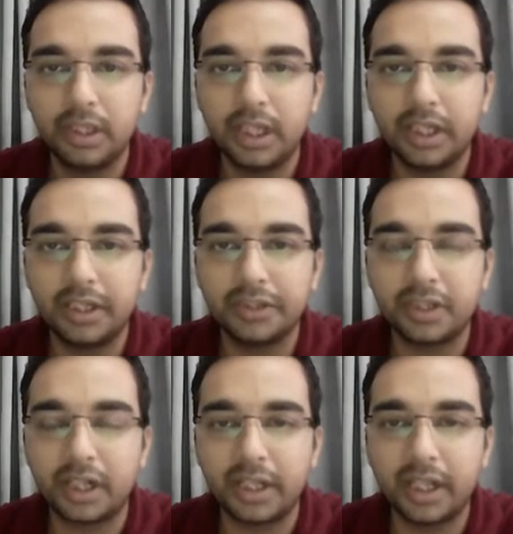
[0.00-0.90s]
and it is
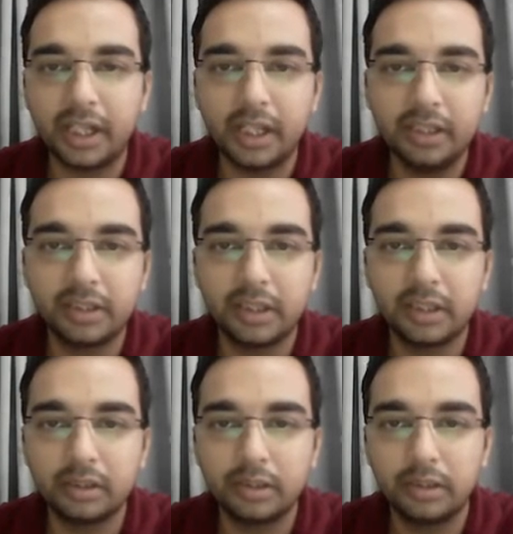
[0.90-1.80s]
attacking
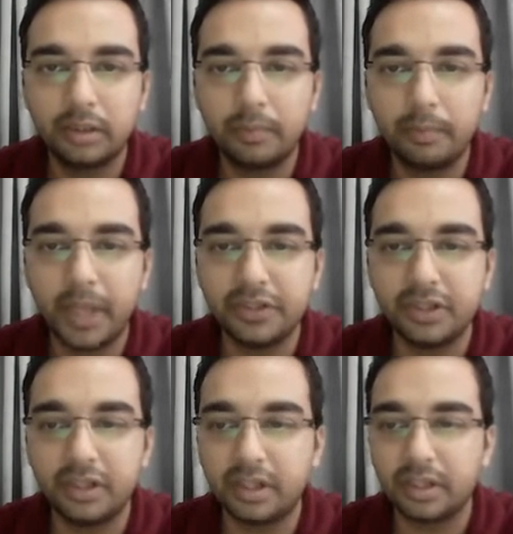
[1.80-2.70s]
the
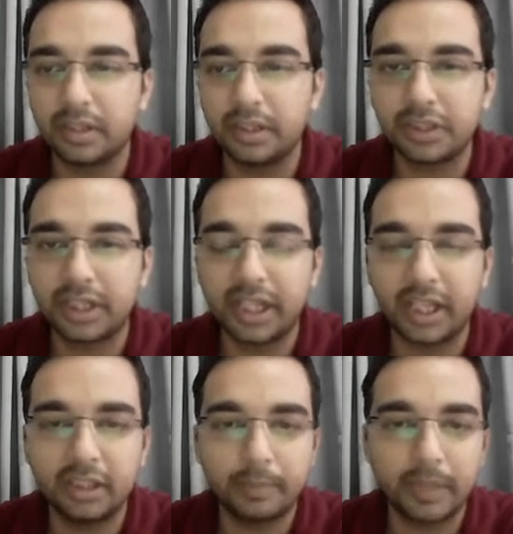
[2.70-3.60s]
benzene ring. It is
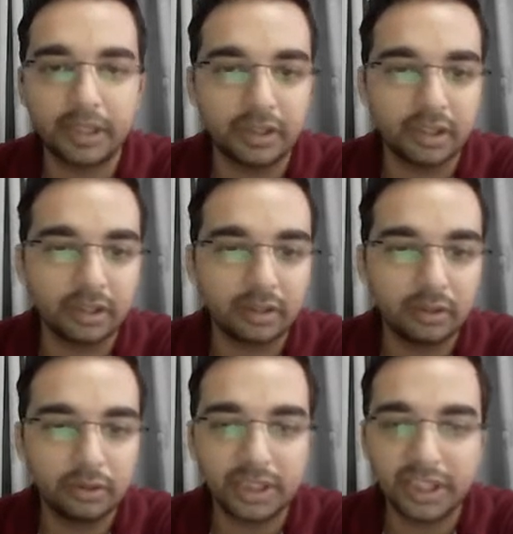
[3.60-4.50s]
attacking the benzene ring.
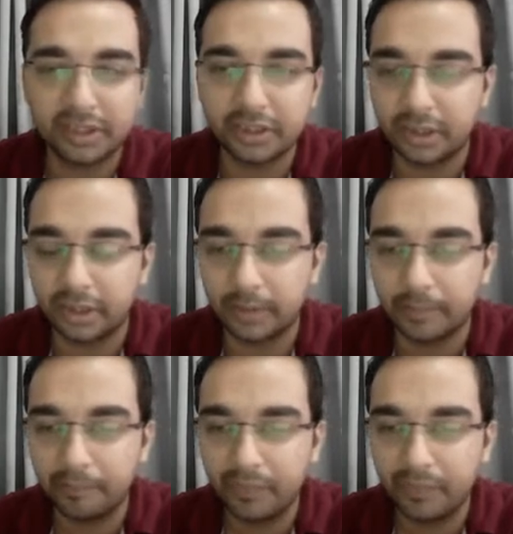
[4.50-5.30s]
So that is the thing.